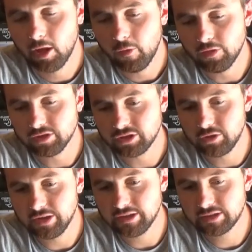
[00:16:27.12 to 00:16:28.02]
When
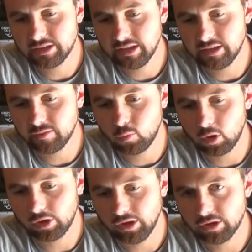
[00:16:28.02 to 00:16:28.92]
snow geese get
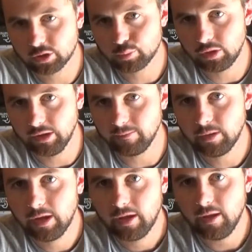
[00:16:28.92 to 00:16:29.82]
working your spread
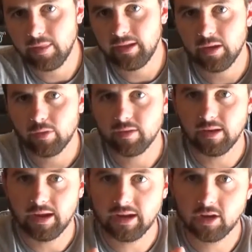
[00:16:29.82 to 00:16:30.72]
and they get within
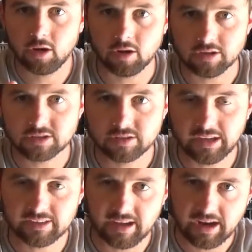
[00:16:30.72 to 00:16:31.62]
80 yards, they
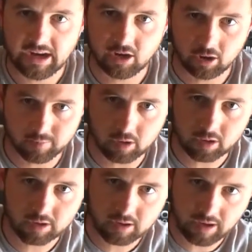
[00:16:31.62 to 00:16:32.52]
get to that 80-yard
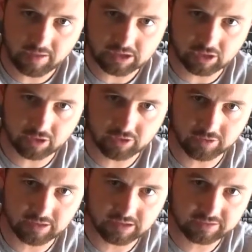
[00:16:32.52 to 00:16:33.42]
mark and they start
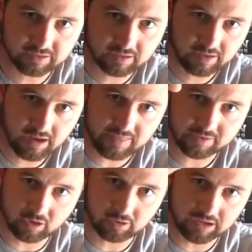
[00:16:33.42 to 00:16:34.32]
doing this and
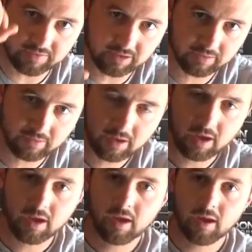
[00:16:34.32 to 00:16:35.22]
start leaving,
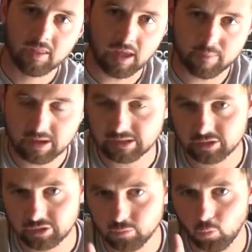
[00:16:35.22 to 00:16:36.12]
that
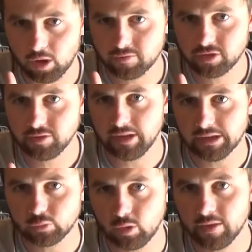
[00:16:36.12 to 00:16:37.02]
means one of two
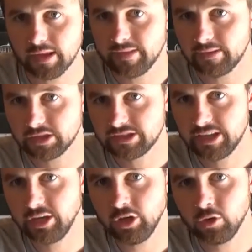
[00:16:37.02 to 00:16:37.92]
things. One, they've either
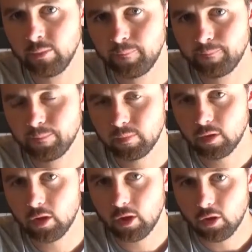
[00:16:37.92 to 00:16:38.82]
seen you
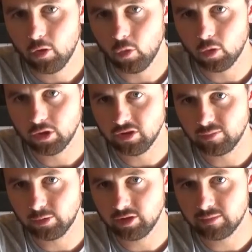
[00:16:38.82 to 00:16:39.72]
or
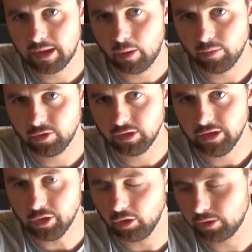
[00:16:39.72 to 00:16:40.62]
you've blew them out with your
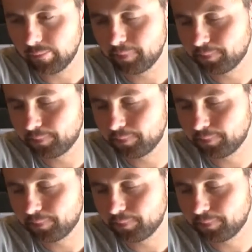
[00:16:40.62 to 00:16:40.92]
e-collar.